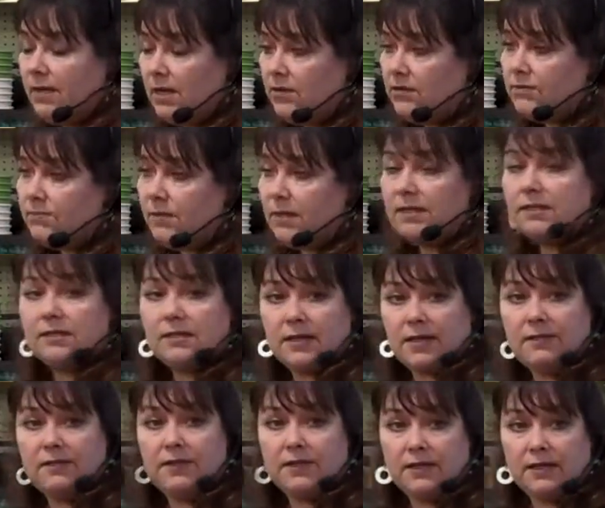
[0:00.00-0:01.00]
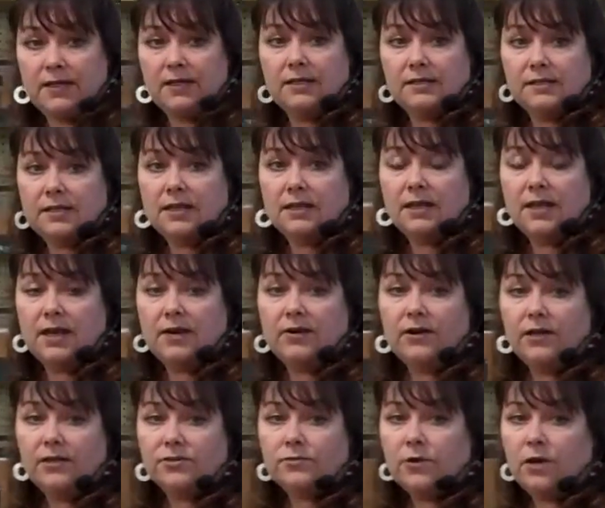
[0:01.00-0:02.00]
Nels mix that I think Ned is going to
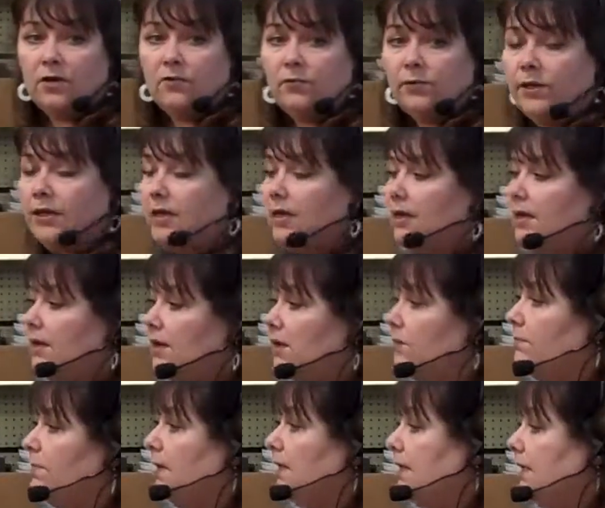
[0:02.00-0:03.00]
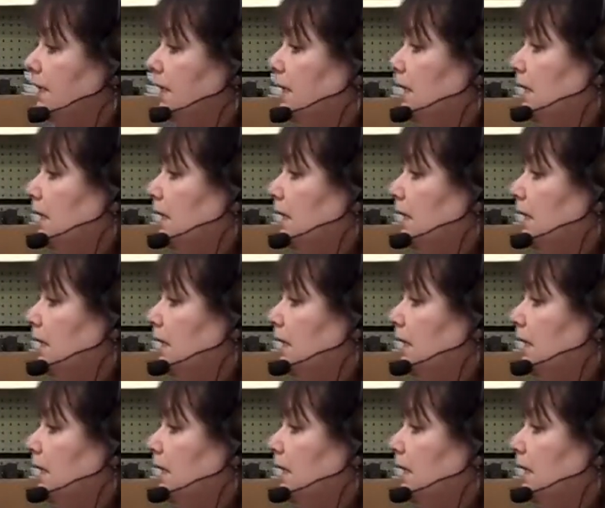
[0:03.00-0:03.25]
carry as well if we get it here. But